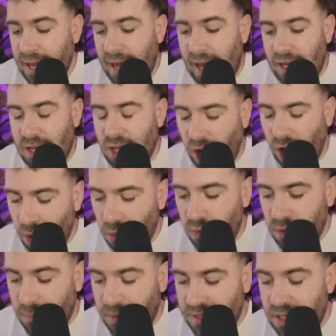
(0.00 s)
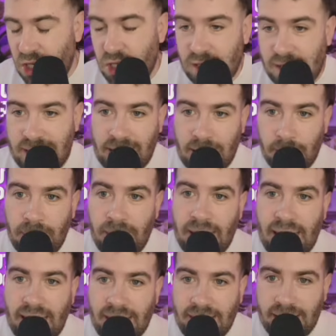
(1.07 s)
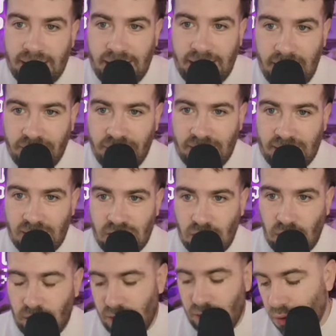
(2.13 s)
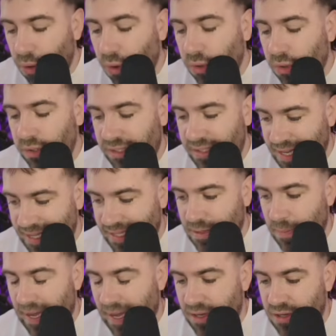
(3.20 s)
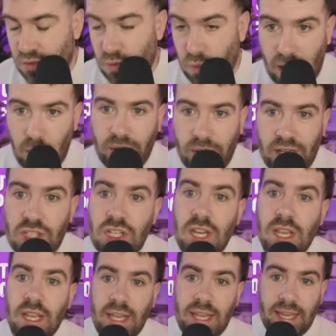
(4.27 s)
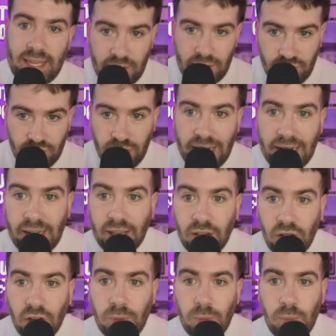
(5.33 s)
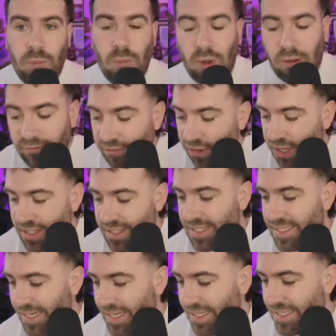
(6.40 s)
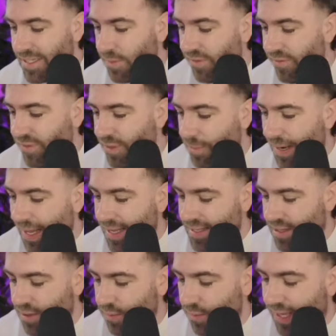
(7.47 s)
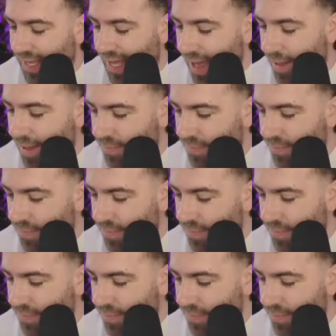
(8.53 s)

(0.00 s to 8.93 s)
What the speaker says: And note the positions he can play, left-hand side or centre-back as well, which is really good. We want versatility with the players that we get.